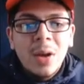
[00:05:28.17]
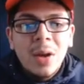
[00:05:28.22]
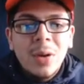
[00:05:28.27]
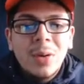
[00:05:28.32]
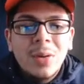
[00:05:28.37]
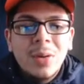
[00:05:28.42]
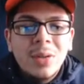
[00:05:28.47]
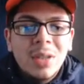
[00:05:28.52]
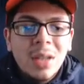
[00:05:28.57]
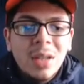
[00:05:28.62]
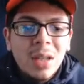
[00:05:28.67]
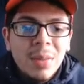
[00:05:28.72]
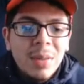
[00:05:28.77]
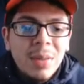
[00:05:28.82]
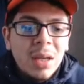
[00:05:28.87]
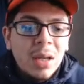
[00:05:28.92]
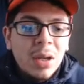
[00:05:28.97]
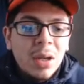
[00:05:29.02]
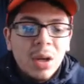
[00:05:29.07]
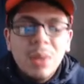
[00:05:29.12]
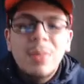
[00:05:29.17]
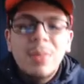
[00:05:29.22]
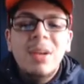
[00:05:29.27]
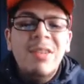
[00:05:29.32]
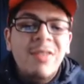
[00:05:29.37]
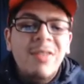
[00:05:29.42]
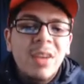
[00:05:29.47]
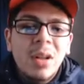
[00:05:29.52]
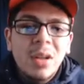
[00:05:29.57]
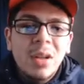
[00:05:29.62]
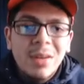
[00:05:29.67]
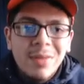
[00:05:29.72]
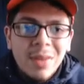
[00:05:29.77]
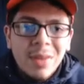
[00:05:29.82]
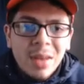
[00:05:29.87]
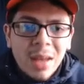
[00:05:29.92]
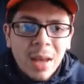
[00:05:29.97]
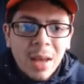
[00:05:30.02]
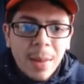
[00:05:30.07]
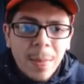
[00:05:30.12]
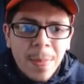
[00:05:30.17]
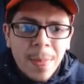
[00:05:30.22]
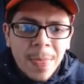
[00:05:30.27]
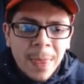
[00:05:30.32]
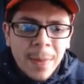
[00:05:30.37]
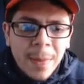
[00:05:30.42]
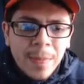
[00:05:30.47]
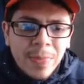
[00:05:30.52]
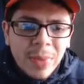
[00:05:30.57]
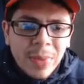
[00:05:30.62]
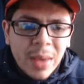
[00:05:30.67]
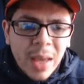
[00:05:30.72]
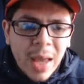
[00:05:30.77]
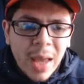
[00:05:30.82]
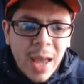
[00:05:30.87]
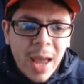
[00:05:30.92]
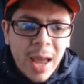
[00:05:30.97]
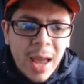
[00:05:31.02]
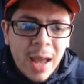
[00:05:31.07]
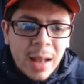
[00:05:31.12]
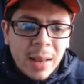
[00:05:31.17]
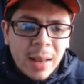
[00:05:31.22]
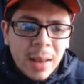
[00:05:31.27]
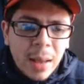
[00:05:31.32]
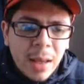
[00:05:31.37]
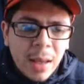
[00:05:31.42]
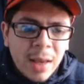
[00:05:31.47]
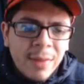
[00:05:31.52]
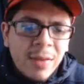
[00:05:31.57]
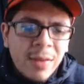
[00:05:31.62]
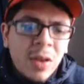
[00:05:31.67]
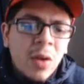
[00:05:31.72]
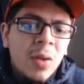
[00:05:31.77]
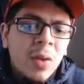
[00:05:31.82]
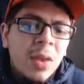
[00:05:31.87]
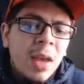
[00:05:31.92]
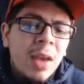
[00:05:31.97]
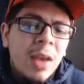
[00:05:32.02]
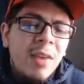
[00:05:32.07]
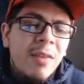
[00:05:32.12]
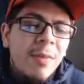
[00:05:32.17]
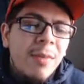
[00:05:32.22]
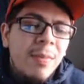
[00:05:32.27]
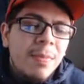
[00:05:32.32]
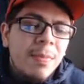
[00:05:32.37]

who's going to be a good midfielder for them. And even though they